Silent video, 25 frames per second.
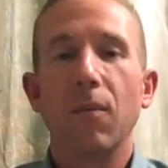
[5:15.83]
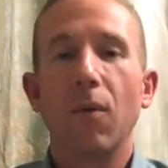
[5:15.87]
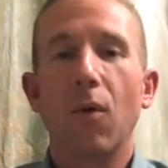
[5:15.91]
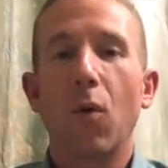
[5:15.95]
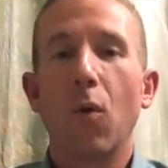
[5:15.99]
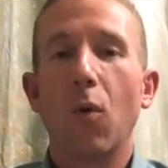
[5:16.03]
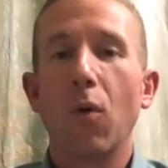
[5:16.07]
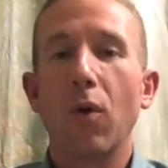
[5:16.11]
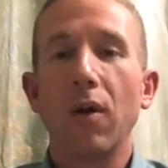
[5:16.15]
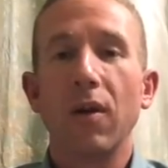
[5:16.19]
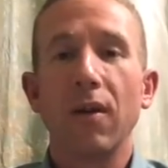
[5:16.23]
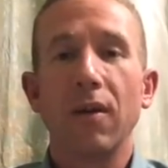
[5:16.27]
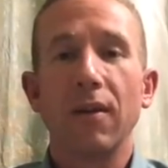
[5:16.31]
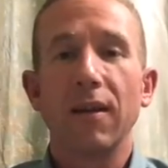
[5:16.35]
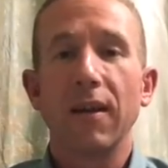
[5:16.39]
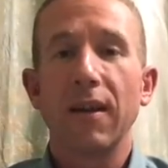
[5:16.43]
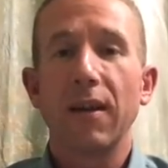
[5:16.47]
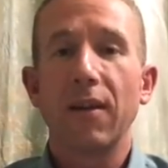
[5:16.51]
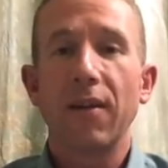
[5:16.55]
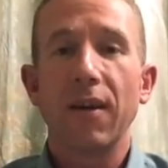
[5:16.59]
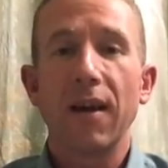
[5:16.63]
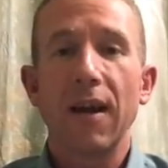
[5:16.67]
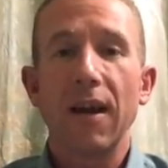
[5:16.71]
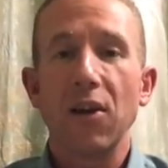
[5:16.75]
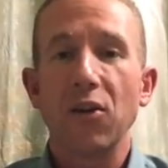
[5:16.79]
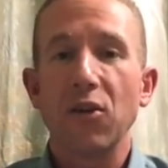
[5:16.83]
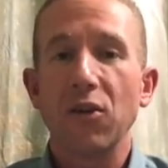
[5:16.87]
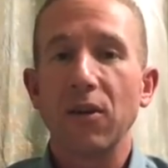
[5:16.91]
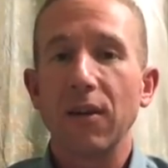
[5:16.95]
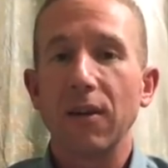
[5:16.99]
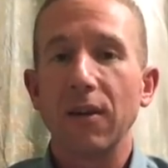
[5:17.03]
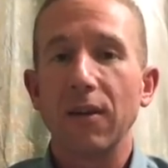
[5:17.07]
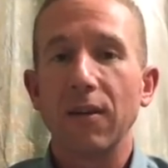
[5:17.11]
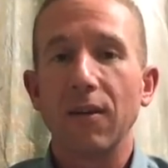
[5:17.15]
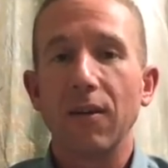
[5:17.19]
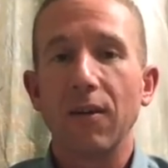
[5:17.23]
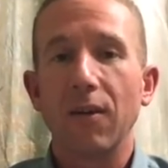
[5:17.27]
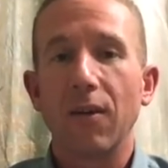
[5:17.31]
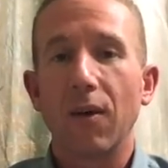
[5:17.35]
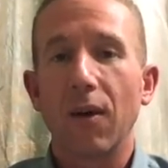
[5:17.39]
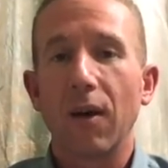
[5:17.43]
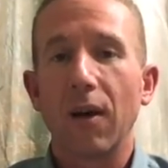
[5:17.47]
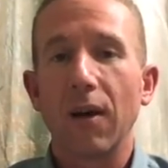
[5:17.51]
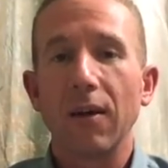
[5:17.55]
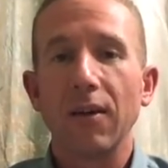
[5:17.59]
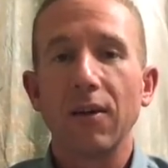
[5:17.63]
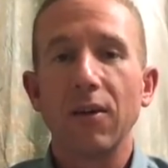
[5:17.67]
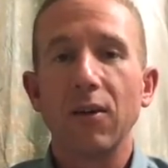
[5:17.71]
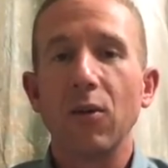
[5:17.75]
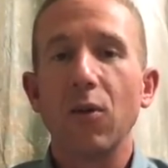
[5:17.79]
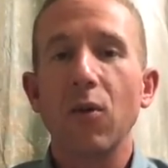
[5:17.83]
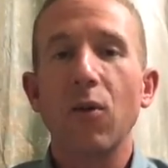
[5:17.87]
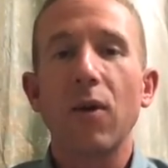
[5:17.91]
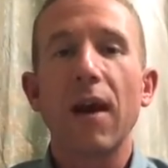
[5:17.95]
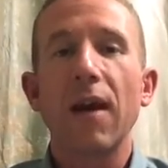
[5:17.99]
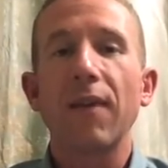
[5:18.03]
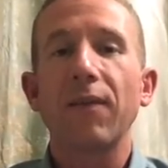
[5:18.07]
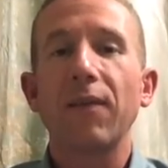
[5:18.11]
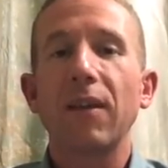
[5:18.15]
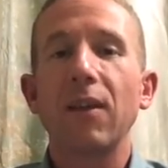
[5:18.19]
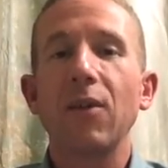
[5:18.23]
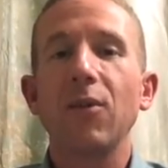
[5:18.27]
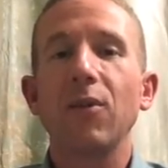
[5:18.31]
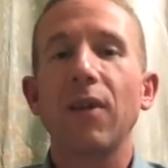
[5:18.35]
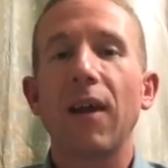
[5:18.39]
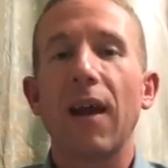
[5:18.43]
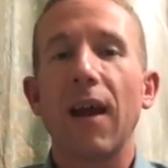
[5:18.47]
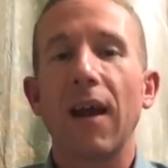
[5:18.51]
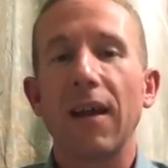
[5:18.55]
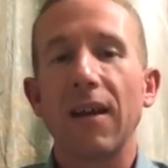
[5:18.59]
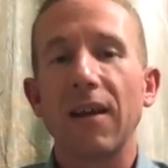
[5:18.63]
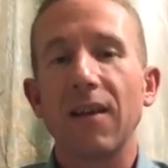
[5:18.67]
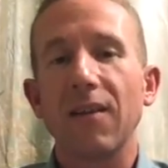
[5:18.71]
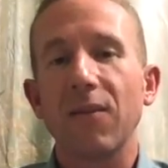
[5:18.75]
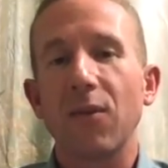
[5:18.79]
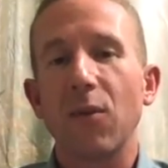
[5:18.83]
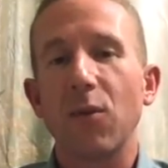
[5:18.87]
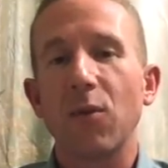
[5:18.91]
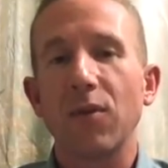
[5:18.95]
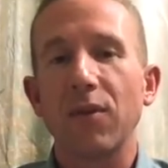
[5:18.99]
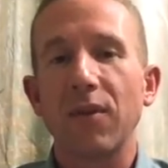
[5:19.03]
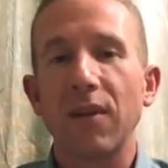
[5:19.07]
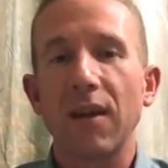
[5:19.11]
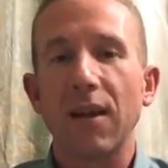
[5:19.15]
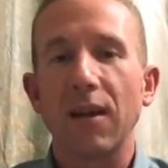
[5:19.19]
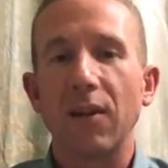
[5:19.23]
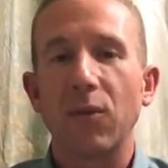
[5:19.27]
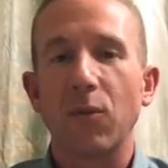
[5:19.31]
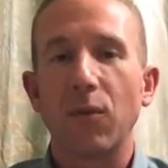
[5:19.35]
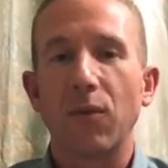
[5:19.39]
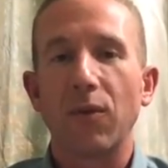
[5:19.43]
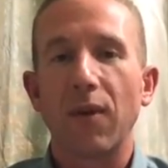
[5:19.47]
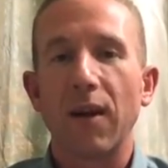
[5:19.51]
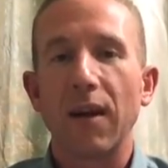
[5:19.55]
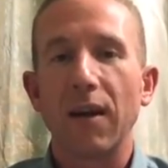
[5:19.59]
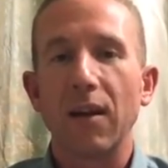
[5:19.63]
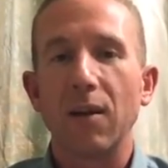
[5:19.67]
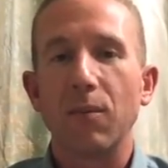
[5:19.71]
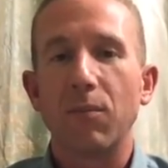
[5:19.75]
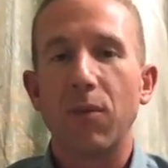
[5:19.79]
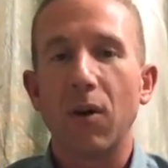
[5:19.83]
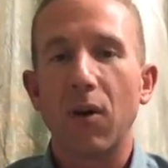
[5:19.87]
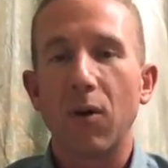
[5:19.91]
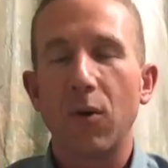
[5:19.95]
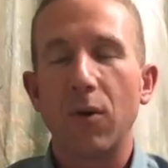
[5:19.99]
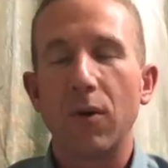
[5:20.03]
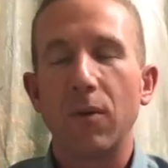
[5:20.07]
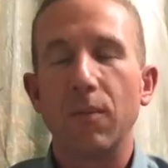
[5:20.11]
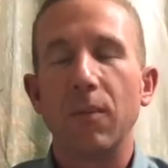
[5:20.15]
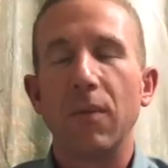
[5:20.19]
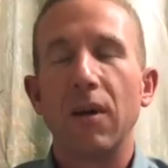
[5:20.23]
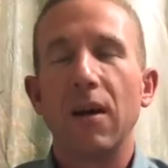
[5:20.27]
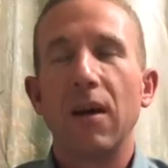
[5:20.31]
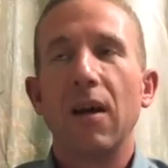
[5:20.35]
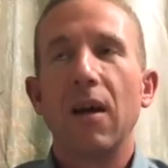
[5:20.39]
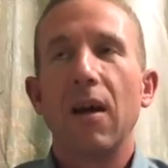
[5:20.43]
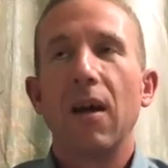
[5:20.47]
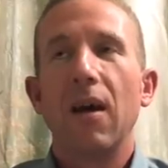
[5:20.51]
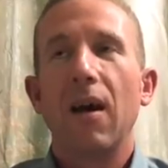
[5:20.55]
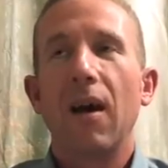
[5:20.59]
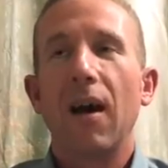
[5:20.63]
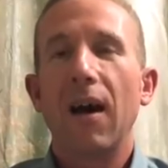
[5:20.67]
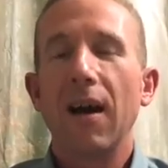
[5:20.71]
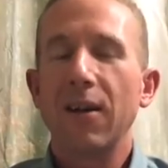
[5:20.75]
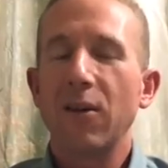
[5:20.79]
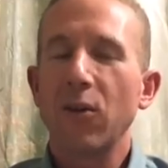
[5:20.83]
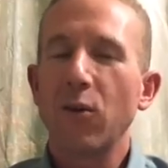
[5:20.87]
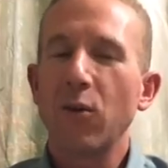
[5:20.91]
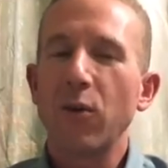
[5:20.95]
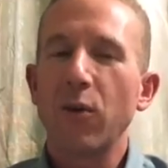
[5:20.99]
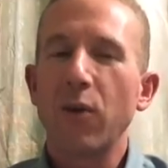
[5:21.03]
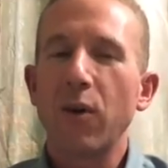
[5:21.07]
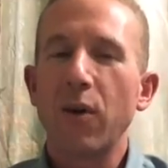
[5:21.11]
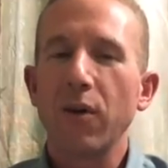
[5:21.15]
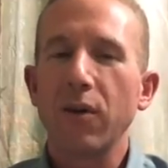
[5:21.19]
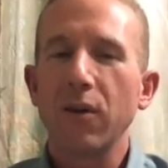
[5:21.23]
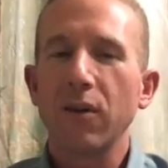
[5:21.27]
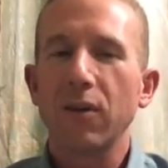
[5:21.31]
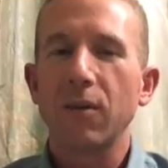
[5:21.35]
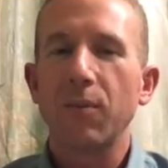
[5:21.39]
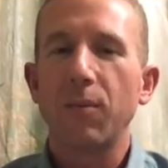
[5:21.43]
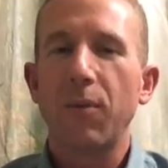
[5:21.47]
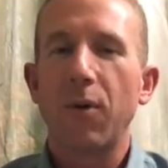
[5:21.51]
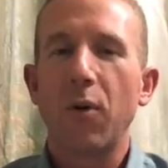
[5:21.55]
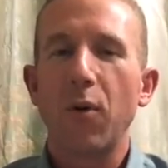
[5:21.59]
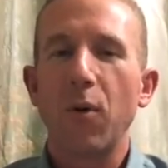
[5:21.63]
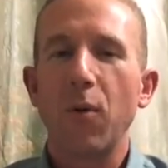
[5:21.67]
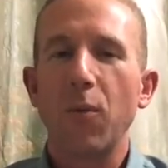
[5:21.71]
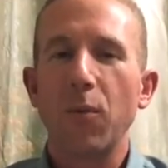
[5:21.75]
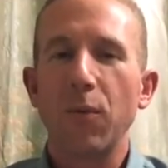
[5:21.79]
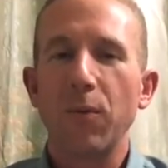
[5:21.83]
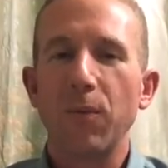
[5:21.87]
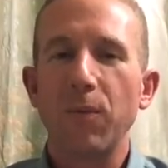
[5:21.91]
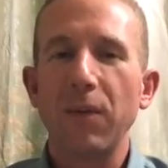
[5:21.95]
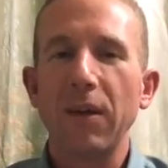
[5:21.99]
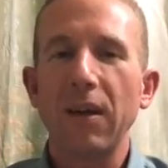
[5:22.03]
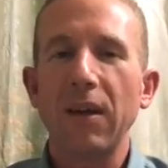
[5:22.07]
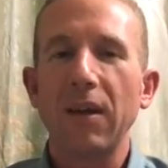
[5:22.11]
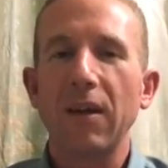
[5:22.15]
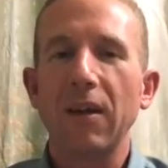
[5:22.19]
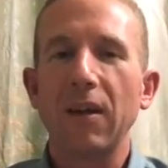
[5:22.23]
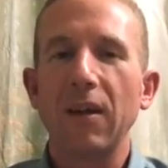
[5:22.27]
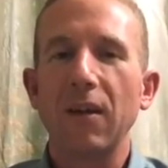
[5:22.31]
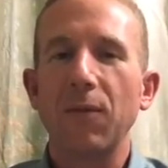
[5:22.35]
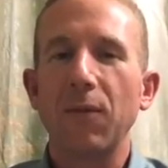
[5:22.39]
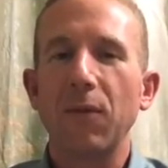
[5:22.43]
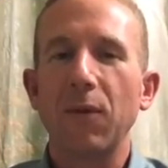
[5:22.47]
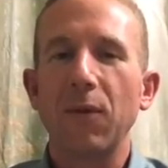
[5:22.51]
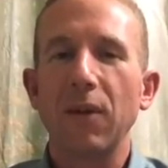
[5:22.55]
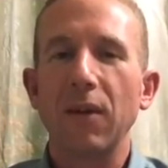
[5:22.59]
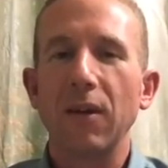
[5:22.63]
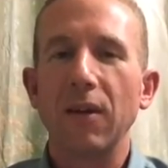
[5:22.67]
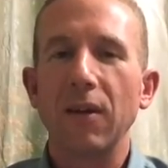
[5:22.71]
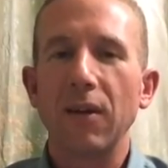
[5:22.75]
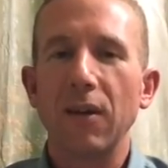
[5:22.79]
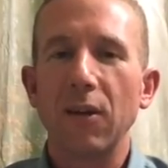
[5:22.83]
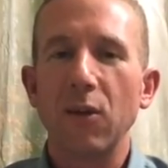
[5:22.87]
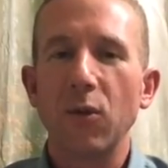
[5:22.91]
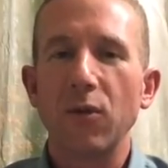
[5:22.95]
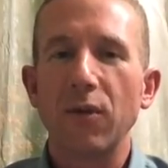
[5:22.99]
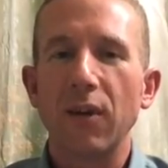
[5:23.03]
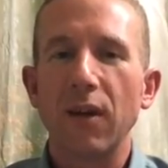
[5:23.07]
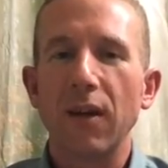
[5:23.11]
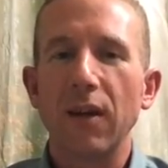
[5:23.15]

or alliteration. You don't have to use any of those things when writing a poem. I don't know how good the poem would be if you didn't use